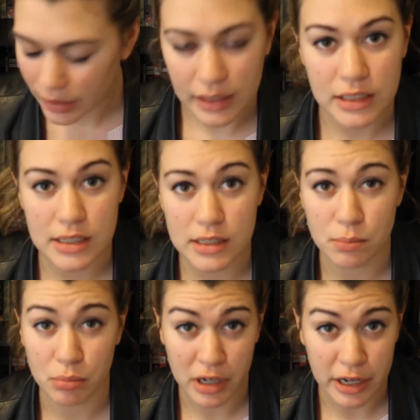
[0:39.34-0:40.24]
It is
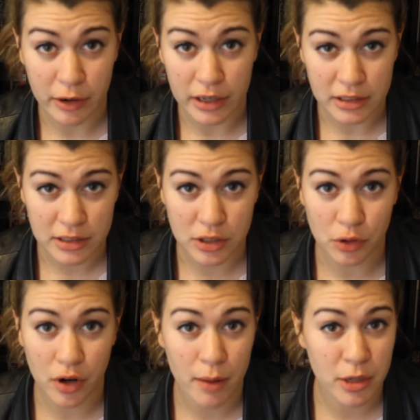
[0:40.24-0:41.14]
pretty great. So
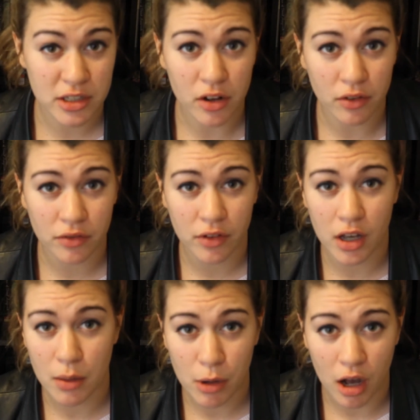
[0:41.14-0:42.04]
grab yourself a
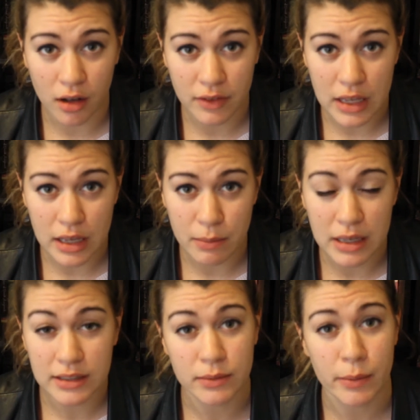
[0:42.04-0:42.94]
cup of coffee
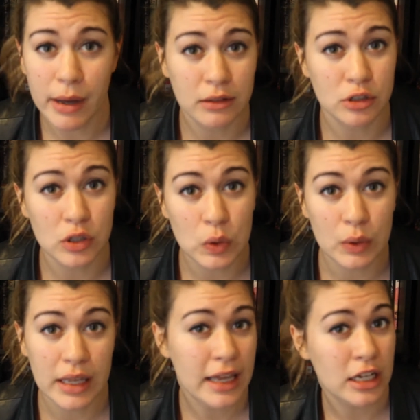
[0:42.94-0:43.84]
because I'm about to
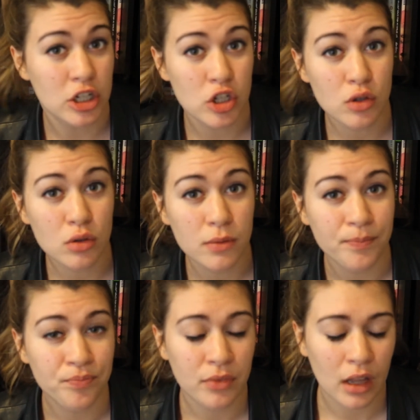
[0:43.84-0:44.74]
get into
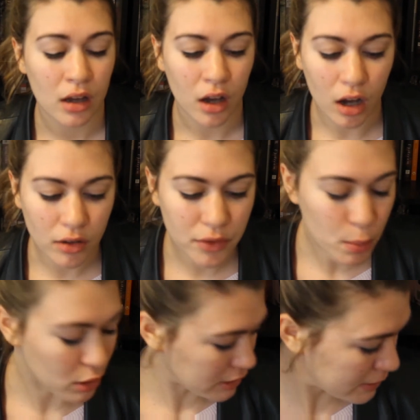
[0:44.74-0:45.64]
all of the
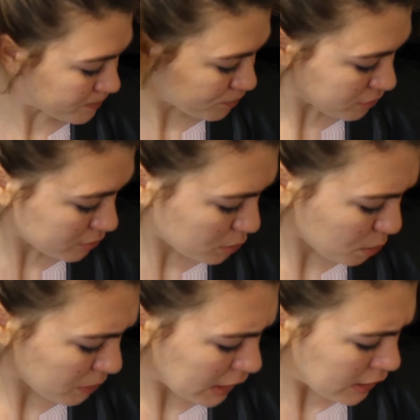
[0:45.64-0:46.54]
books.
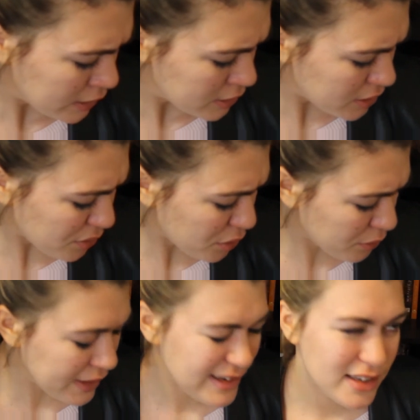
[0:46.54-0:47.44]
So the
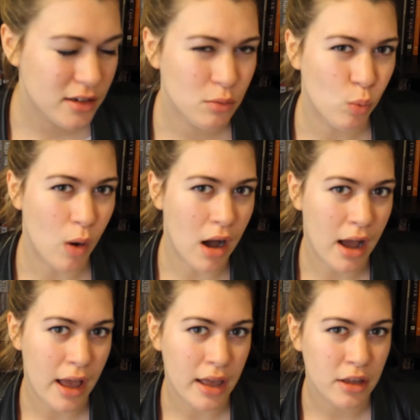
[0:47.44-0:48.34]
reason
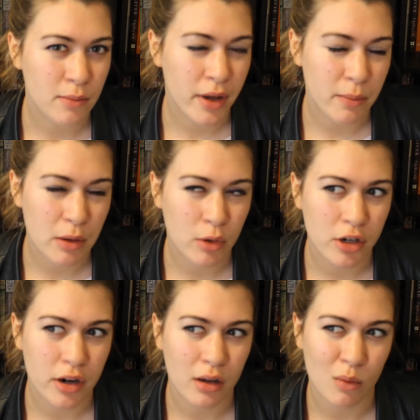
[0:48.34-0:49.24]
why, you might be
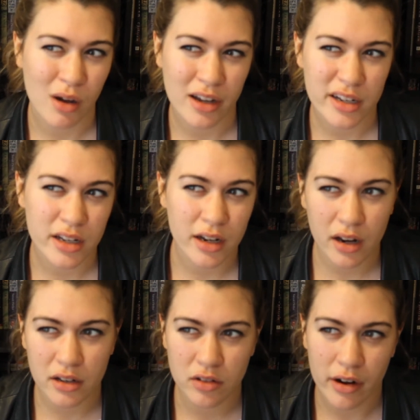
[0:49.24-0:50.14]
wondering, why did
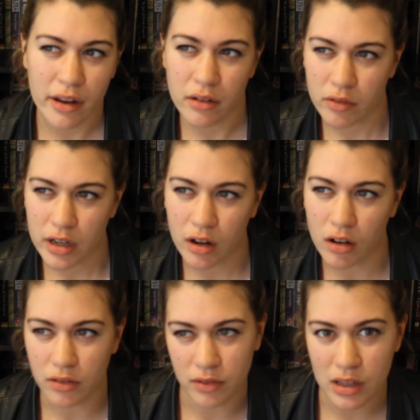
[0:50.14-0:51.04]
I try and read
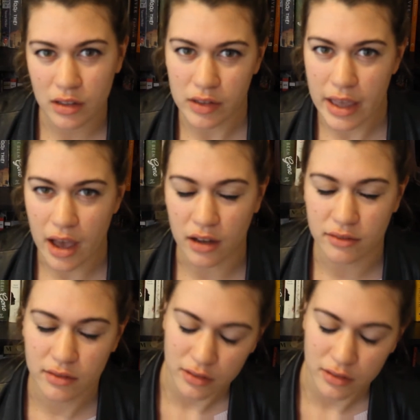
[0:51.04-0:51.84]
all of Lang Leav?